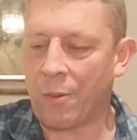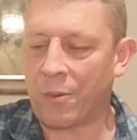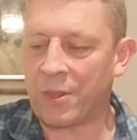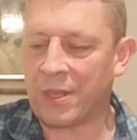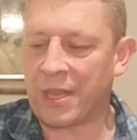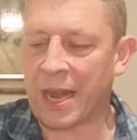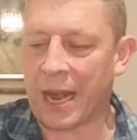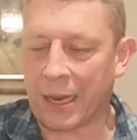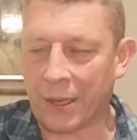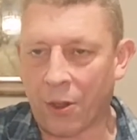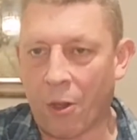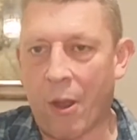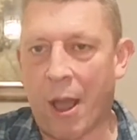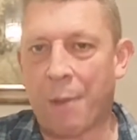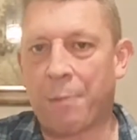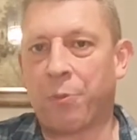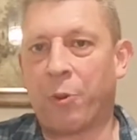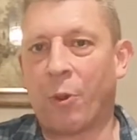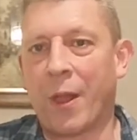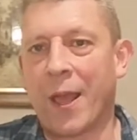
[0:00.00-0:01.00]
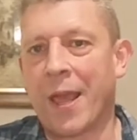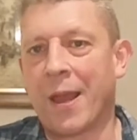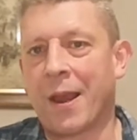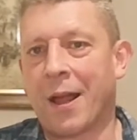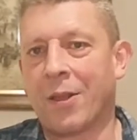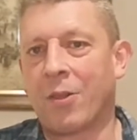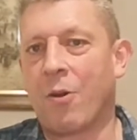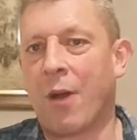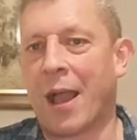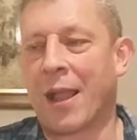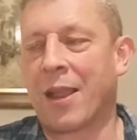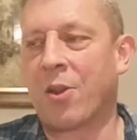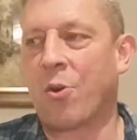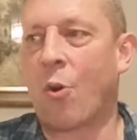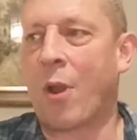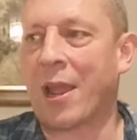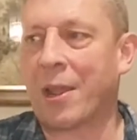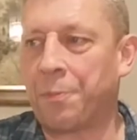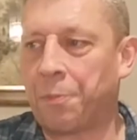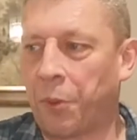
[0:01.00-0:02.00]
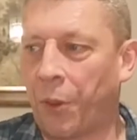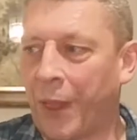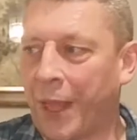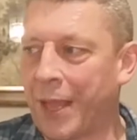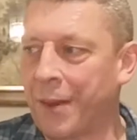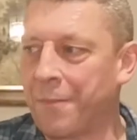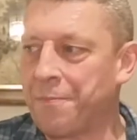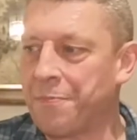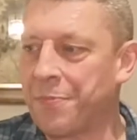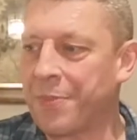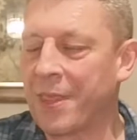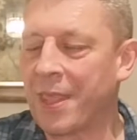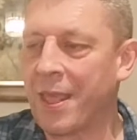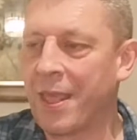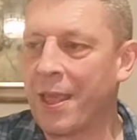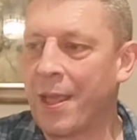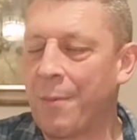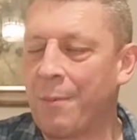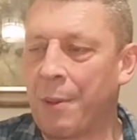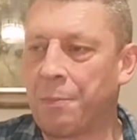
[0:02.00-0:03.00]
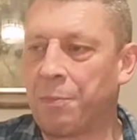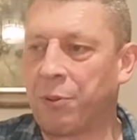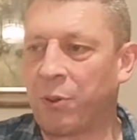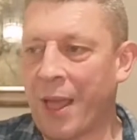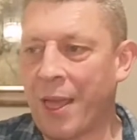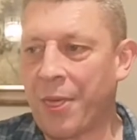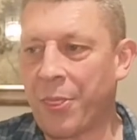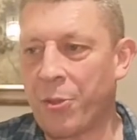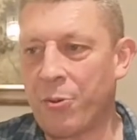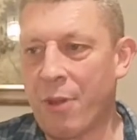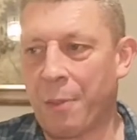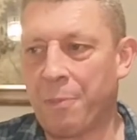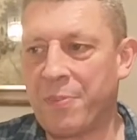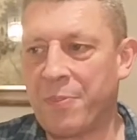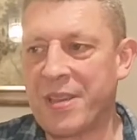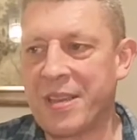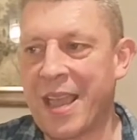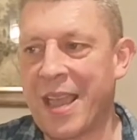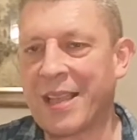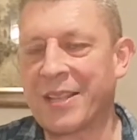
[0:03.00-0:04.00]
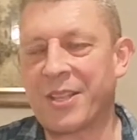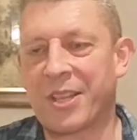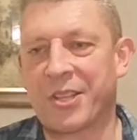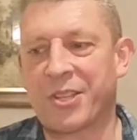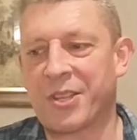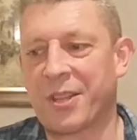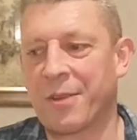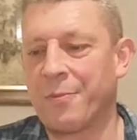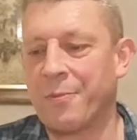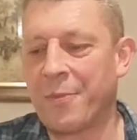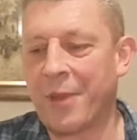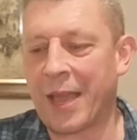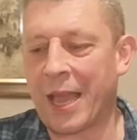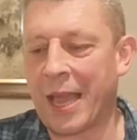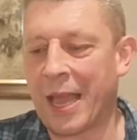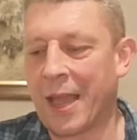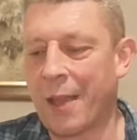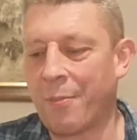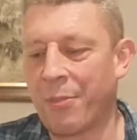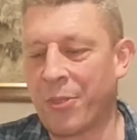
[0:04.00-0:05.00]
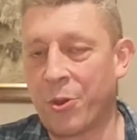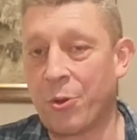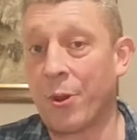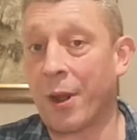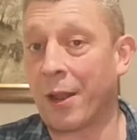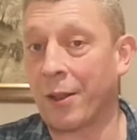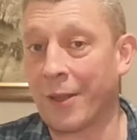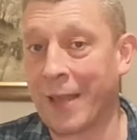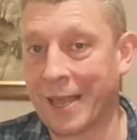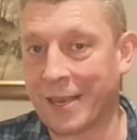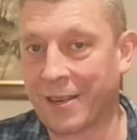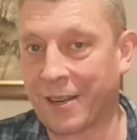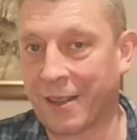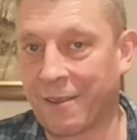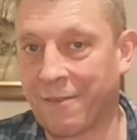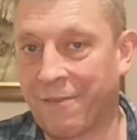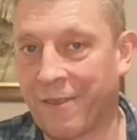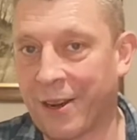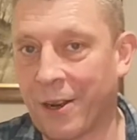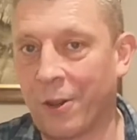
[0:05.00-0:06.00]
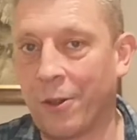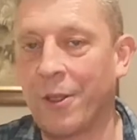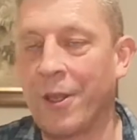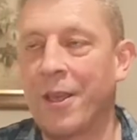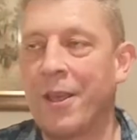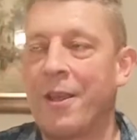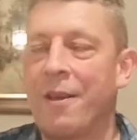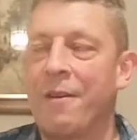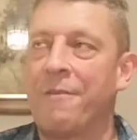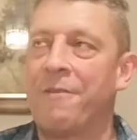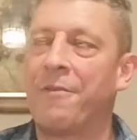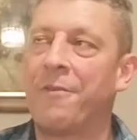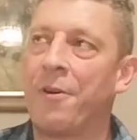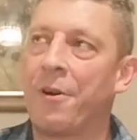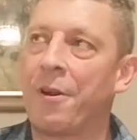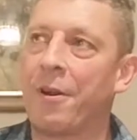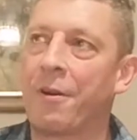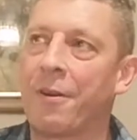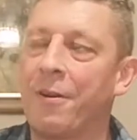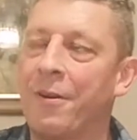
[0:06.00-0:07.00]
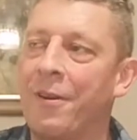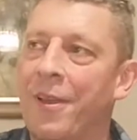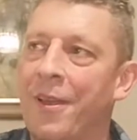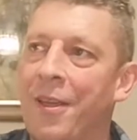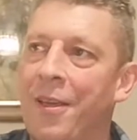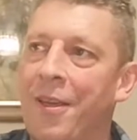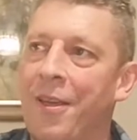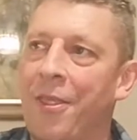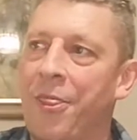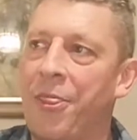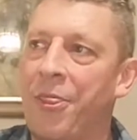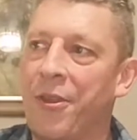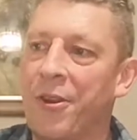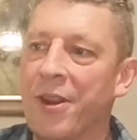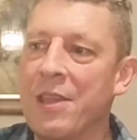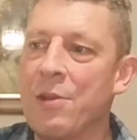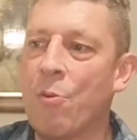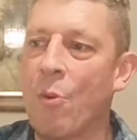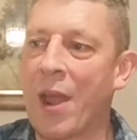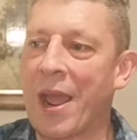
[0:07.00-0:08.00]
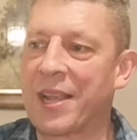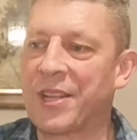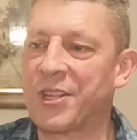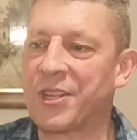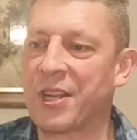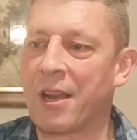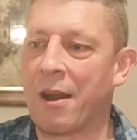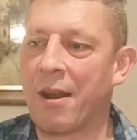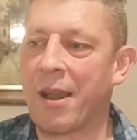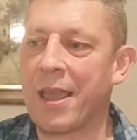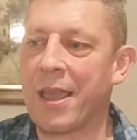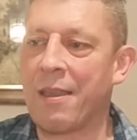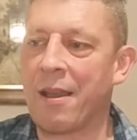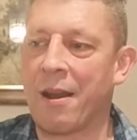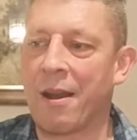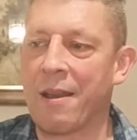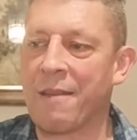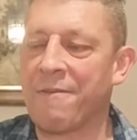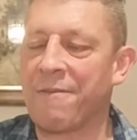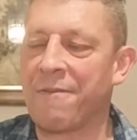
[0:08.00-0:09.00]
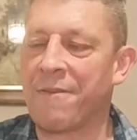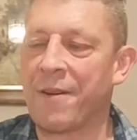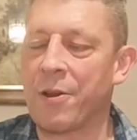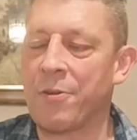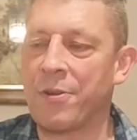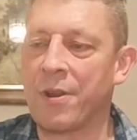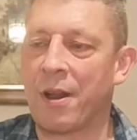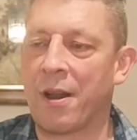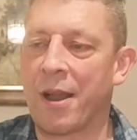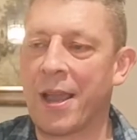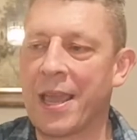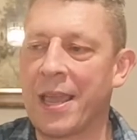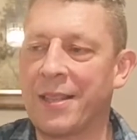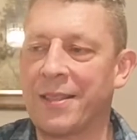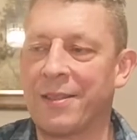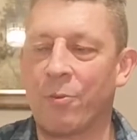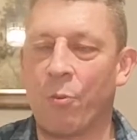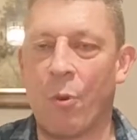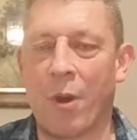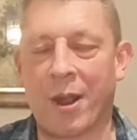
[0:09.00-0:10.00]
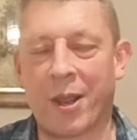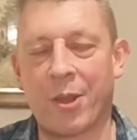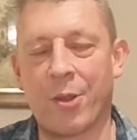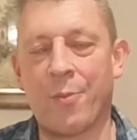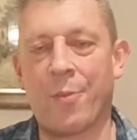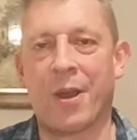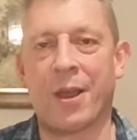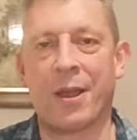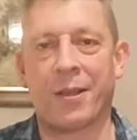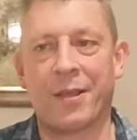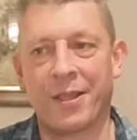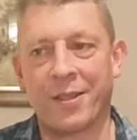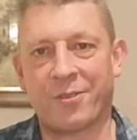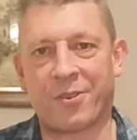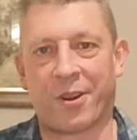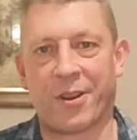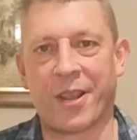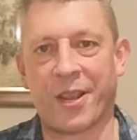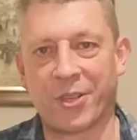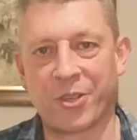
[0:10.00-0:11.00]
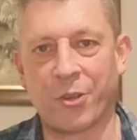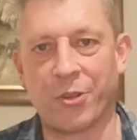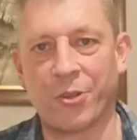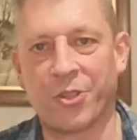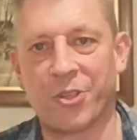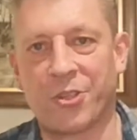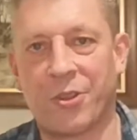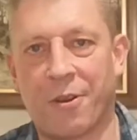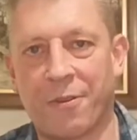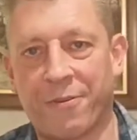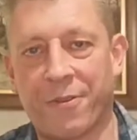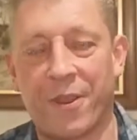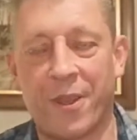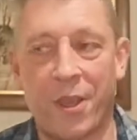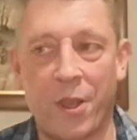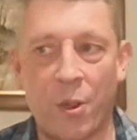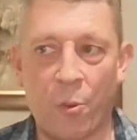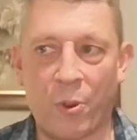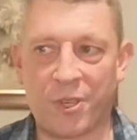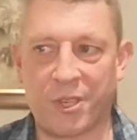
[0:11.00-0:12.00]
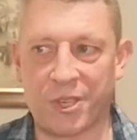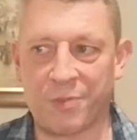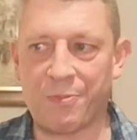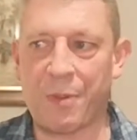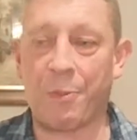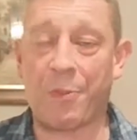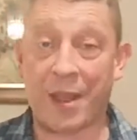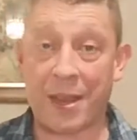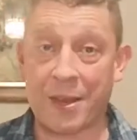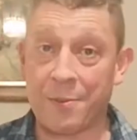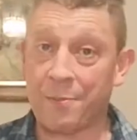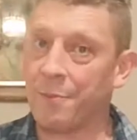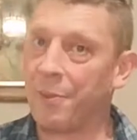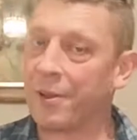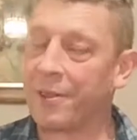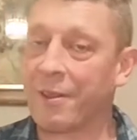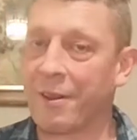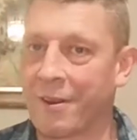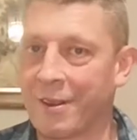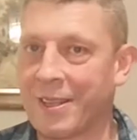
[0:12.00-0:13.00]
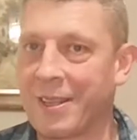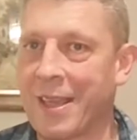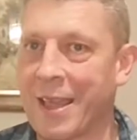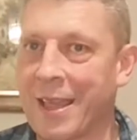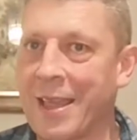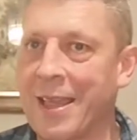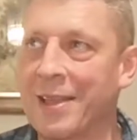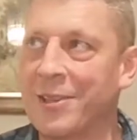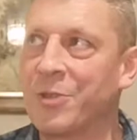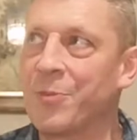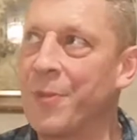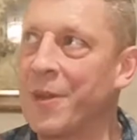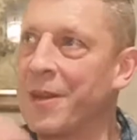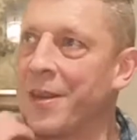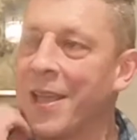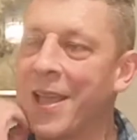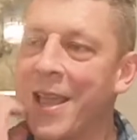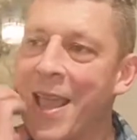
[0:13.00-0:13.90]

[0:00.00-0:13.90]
did a lot of playing, a lot of quick playing, but playing through a PA system, through an electric fiddle for 3 weeks, I found I had to work on my traditional stuff, which is my bread and butter at Dye has been.